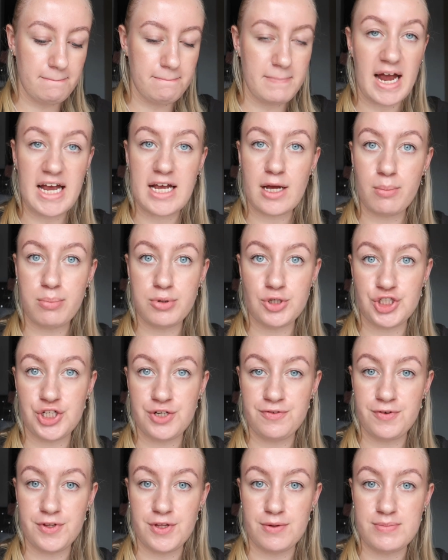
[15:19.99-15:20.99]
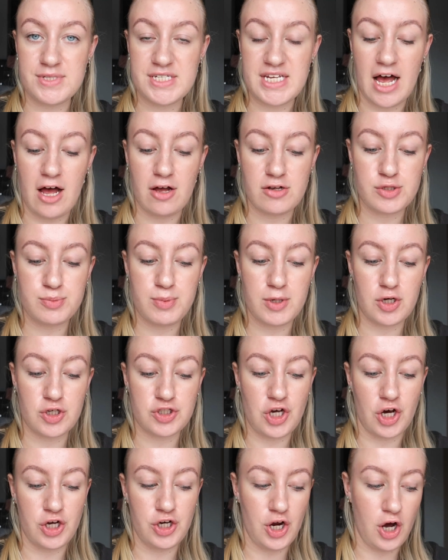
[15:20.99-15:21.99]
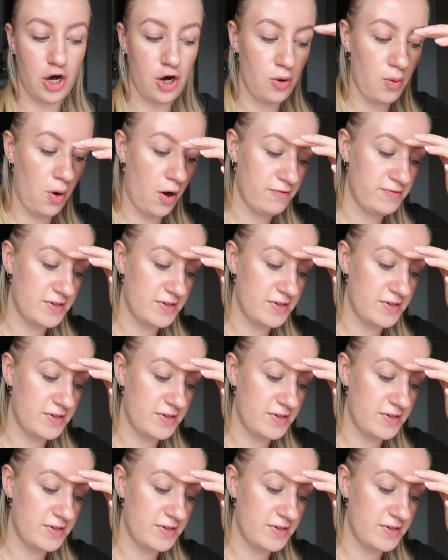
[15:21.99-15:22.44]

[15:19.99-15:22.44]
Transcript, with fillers: make a budget for themselves, because I know